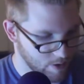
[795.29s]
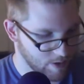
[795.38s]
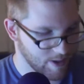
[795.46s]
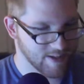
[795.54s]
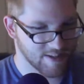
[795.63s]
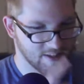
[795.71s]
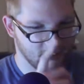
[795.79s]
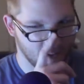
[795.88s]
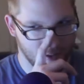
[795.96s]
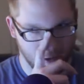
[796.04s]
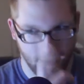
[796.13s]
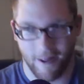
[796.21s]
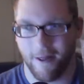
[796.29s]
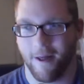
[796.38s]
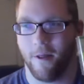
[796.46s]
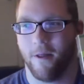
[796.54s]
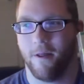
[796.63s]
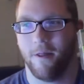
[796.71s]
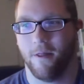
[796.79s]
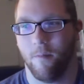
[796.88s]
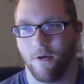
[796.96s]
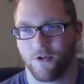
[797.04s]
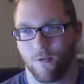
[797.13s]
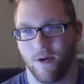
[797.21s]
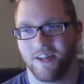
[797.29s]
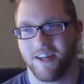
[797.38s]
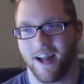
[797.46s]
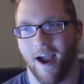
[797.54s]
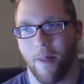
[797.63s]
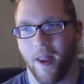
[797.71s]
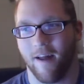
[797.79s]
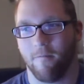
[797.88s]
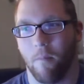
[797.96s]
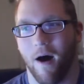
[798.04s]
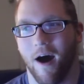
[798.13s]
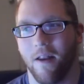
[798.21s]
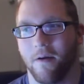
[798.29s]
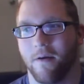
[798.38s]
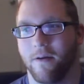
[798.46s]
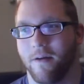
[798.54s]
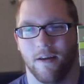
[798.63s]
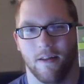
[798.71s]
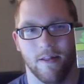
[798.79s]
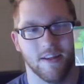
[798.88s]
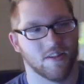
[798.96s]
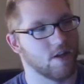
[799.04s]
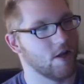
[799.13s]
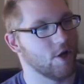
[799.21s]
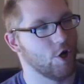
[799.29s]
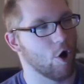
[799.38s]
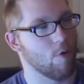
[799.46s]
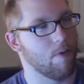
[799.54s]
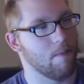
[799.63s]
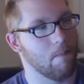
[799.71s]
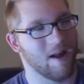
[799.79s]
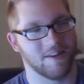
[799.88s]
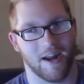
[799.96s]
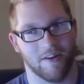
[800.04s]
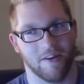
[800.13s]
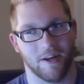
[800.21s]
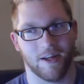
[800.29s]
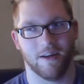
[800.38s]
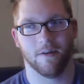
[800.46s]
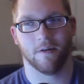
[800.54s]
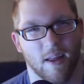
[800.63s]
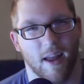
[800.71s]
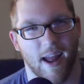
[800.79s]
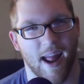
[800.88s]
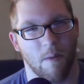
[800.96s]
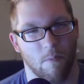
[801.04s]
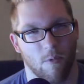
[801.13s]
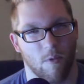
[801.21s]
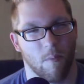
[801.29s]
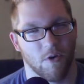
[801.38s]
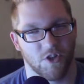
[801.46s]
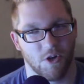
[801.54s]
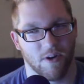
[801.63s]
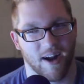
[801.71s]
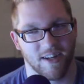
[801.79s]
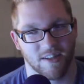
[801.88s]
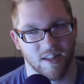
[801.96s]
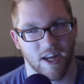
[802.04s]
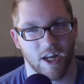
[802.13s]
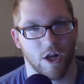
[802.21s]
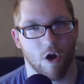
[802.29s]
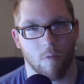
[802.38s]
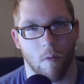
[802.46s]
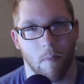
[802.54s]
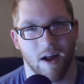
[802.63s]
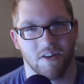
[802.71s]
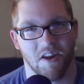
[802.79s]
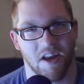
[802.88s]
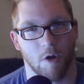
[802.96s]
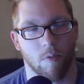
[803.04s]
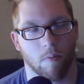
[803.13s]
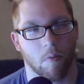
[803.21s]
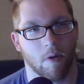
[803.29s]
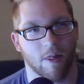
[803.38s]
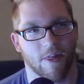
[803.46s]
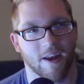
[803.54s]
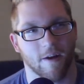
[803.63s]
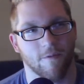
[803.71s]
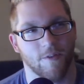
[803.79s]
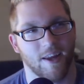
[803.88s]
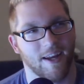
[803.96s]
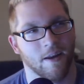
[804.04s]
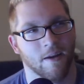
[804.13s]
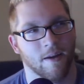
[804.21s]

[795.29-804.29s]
is the most recent kind that I've bought. This yerba mate tea. And when most of you guys think yerba mate, you probably think of the